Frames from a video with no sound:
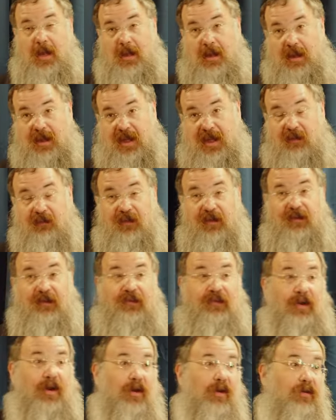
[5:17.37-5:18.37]
the
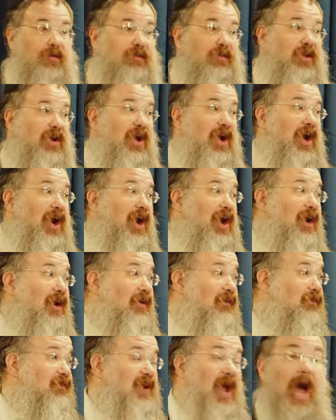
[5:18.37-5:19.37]
result
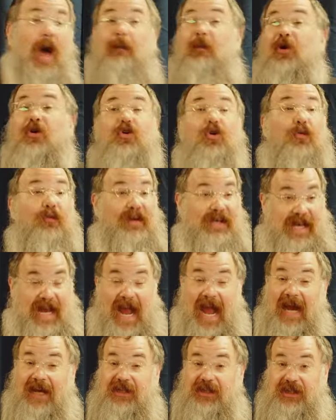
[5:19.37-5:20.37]
of chemical
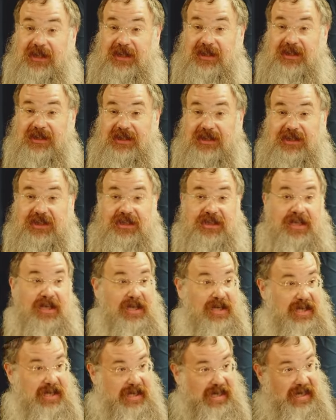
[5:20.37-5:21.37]
reactions
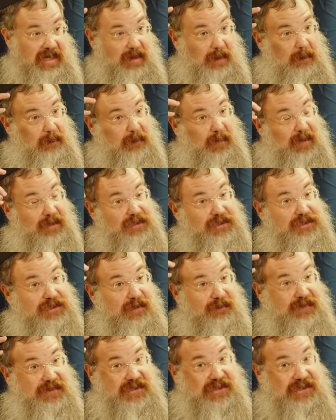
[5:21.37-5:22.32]
in a bunch of